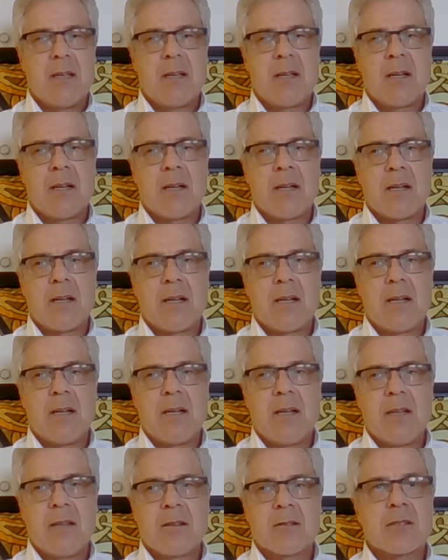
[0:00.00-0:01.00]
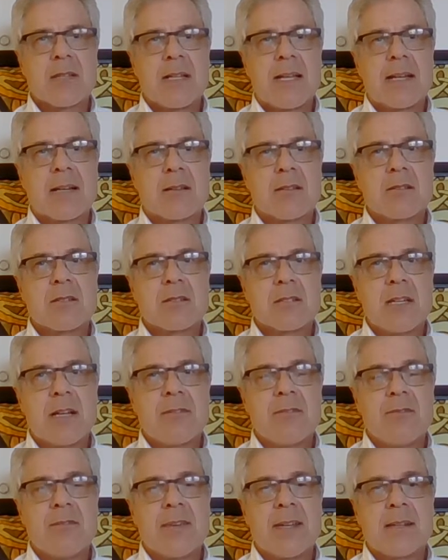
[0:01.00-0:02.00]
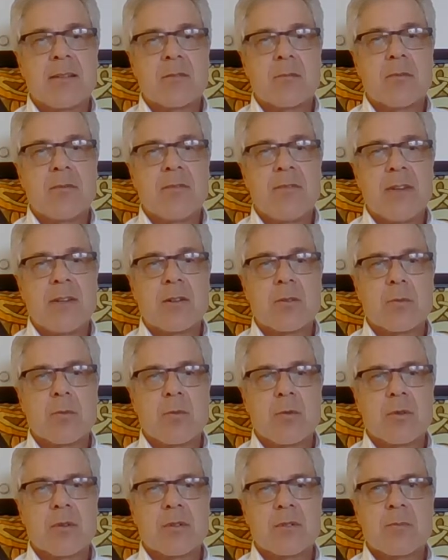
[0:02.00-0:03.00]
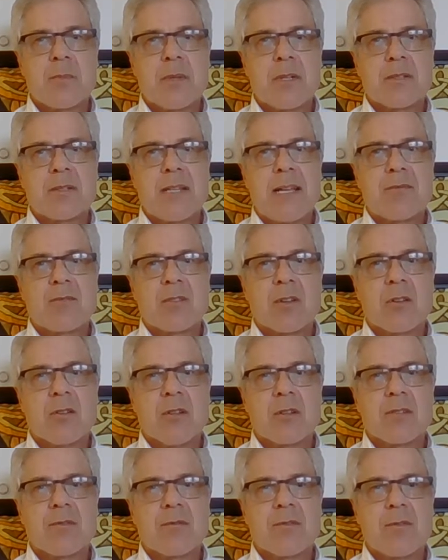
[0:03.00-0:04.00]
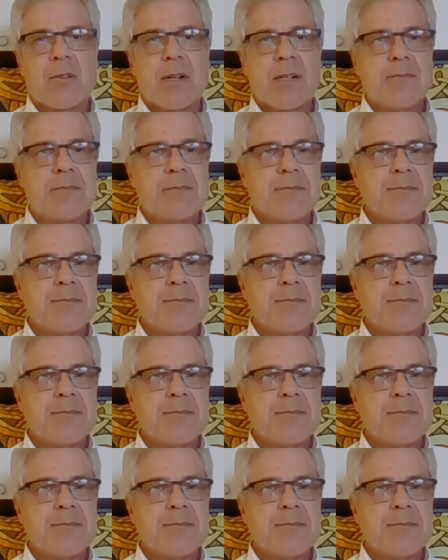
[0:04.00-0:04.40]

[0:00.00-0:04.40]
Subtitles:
There's a lot of good stuff in vendor portals, but you have to go looking for it.